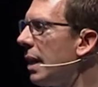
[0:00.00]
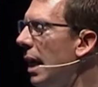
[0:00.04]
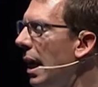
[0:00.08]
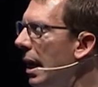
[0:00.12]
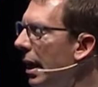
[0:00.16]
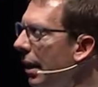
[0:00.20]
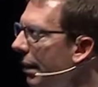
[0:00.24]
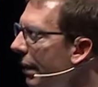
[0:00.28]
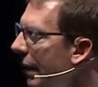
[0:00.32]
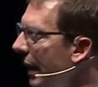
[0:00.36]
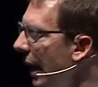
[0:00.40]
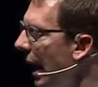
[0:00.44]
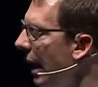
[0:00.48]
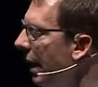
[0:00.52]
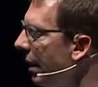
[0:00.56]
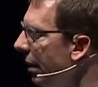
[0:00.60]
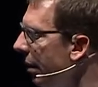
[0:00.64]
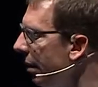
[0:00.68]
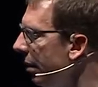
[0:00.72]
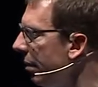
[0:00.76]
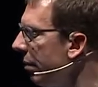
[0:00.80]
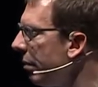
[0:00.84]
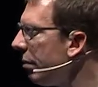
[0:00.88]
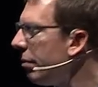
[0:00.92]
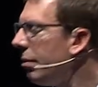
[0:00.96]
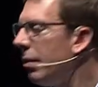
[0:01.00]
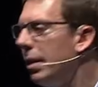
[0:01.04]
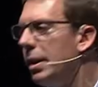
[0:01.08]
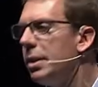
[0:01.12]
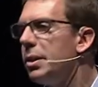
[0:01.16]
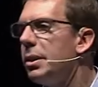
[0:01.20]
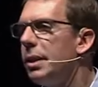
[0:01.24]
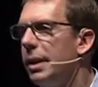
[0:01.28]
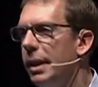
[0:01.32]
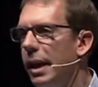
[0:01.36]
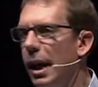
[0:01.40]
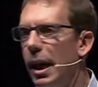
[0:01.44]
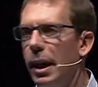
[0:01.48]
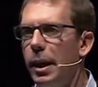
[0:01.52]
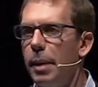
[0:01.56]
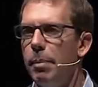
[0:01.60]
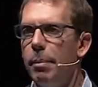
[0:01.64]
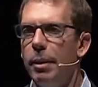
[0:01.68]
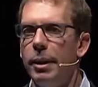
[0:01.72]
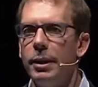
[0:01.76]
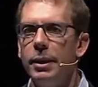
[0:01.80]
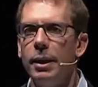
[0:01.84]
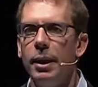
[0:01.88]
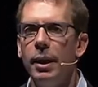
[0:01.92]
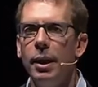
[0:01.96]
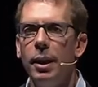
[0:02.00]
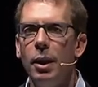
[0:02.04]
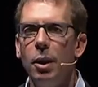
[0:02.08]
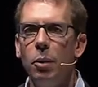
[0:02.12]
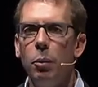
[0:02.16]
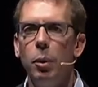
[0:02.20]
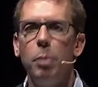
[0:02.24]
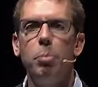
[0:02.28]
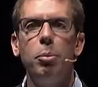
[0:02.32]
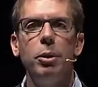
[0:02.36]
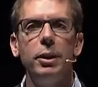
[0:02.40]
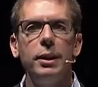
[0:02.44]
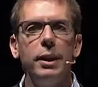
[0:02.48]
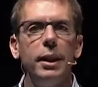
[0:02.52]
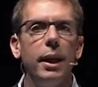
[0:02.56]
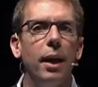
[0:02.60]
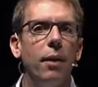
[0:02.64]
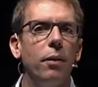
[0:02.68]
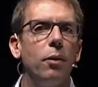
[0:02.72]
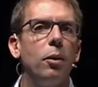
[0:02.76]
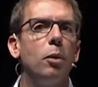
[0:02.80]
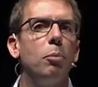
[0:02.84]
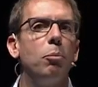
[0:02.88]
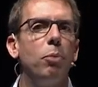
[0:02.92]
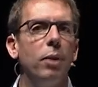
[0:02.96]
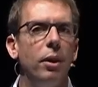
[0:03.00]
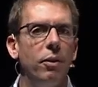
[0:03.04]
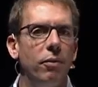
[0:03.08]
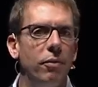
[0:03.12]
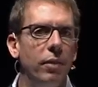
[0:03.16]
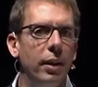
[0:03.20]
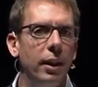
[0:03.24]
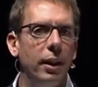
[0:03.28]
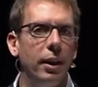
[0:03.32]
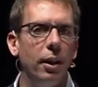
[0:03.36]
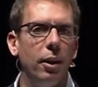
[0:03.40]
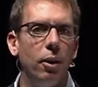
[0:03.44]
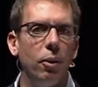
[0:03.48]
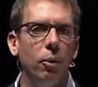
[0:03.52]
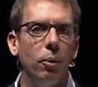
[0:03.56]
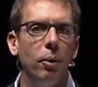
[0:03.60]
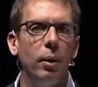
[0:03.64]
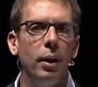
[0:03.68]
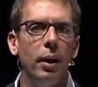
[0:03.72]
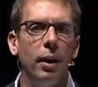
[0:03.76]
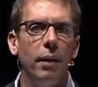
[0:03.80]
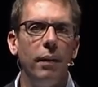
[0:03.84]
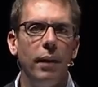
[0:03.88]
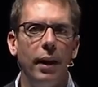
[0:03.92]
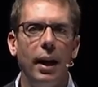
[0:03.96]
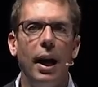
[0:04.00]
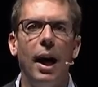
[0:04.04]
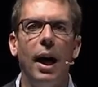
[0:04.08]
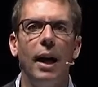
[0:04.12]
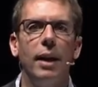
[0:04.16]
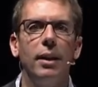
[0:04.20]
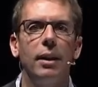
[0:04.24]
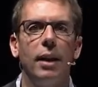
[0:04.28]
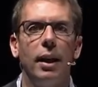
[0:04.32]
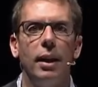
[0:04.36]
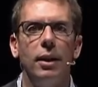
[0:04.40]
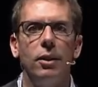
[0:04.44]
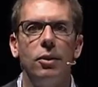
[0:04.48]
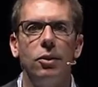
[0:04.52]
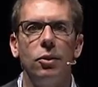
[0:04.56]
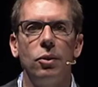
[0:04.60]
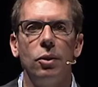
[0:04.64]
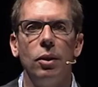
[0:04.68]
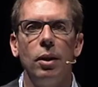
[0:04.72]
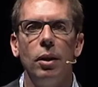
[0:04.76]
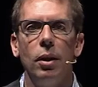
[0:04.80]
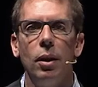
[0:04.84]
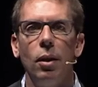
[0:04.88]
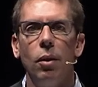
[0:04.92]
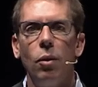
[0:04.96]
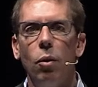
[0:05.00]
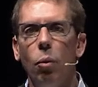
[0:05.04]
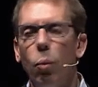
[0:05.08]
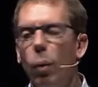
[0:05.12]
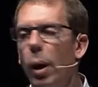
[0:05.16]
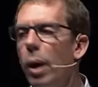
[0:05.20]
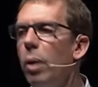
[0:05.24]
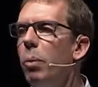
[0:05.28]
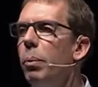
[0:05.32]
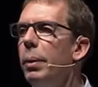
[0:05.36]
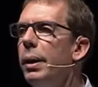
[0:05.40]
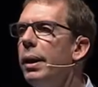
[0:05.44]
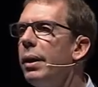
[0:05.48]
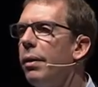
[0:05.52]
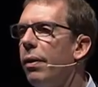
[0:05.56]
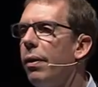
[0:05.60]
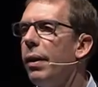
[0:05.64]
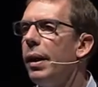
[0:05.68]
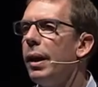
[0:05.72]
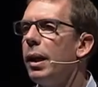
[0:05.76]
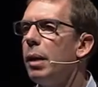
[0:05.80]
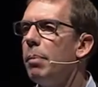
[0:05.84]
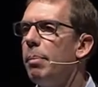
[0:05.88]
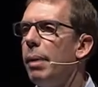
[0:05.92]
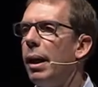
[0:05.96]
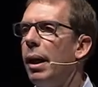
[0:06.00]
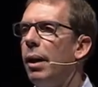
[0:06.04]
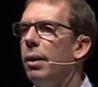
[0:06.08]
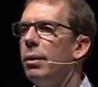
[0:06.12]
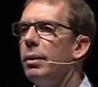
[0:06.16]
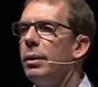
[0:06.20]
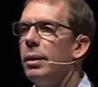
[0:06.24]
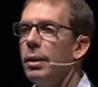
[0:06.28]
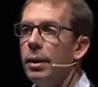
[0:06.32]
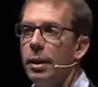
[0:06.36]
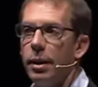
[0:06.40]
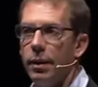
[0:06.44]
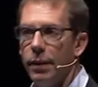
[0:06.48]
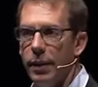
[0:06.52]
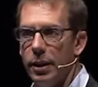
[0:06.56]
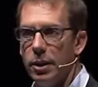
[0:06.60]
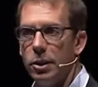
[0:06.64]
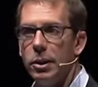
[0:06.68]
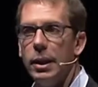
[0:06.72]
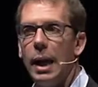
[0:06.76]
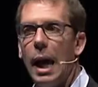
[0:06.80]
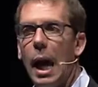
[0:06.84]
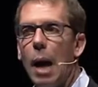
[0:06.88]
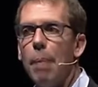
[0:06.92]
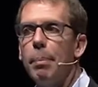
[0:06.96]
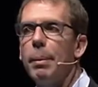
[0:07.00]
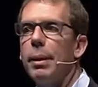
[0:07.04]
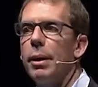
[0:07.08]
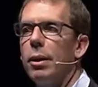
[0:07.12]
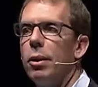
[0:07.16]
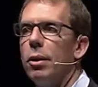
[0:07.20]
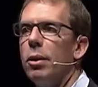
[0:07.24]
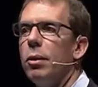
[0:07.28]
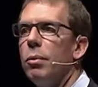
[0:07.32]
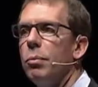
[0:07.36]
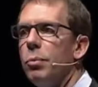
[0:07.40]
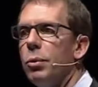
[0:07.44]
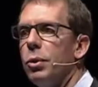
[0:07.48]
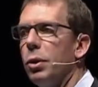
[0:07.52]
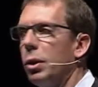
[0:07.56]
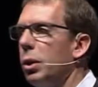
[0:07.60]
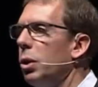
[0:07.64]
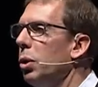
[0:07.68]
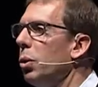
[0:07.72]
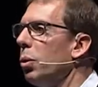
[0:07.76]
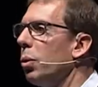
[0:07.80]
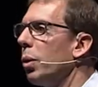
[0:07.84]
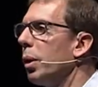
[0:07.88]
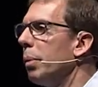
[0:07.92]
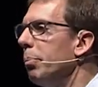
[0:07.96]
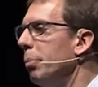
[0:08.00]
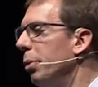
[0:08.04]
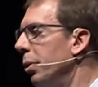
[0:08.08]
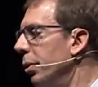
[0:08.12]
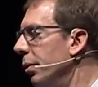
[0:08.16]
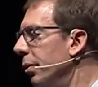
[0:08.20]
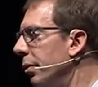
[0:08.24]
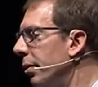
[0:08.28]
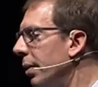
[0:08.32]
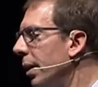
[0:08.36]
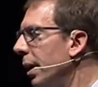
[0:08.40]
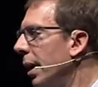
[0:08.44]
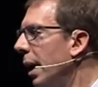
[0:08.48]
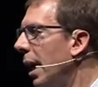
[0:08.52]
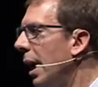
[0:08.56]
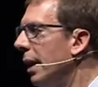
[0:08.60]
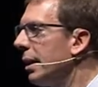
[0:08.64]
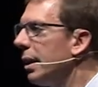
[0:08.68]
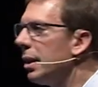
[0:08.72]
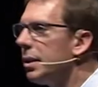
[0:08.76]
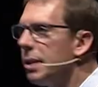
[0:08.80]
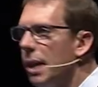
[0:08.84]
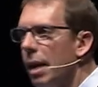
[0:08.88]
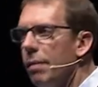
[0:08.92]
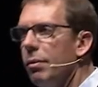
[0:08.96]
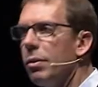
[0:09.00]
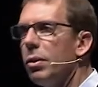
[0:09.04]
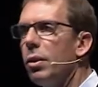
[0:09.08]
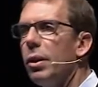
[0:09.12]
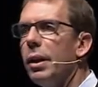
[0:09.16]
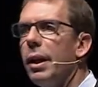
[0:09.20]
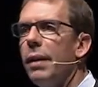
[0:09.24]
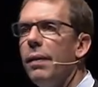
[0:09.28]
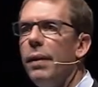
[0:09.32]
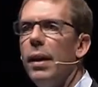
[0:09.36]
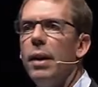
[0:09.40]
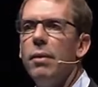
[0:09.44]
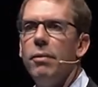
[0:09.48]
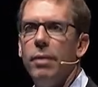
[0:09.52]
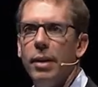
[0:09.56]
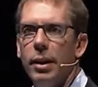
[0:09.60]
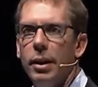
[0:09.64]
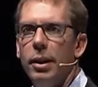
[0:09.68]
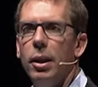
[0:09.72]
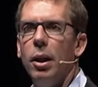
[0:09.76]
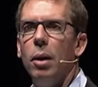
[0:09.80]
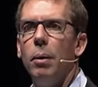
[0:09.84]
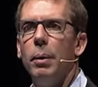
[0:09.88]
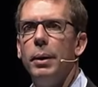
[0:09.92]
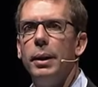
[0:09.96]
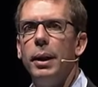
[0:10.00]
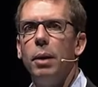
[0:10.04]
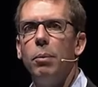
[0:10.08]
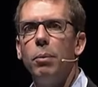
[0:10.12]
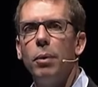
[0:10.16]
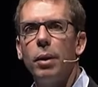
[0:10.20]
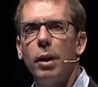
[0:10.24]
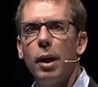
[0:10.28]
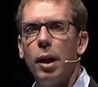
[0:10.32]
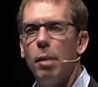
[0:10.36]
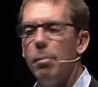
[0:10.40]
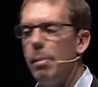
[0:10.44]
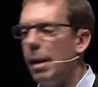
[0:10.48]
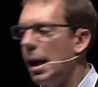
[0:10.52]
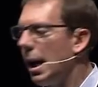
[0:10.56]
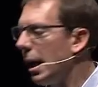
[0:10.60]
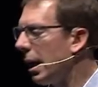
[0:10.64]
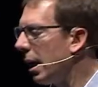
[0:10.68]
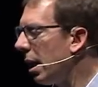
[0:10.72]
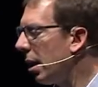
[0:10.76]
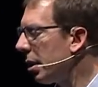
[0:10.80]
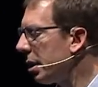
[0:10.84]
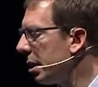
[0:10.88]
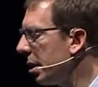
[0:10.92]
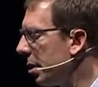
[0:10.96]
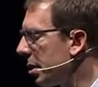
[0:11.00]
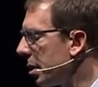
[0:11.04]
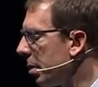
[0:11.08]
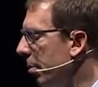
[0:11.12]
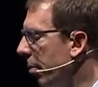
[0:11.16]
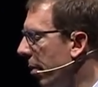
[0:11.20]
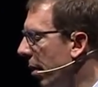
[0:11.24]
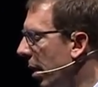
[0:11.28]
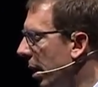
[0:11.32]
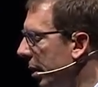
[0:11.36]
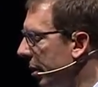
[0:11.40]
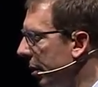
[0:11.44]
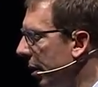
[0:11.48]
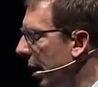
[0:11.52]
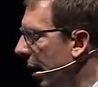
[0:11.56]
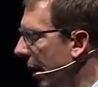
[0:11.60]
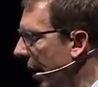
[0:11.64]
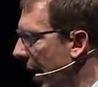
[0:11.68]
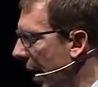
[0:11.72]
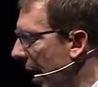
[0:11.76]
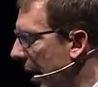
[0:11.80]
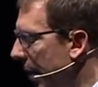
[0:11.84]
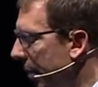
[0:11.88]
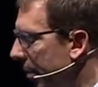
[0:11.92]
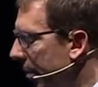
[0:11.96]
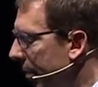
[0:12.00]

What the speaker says: And at the end of this engagement, we put together a brief video that highlights the way we could think about this capture, secure, move. And let's have a look at that video, and then we'll come back and I'll share some thoughts on that.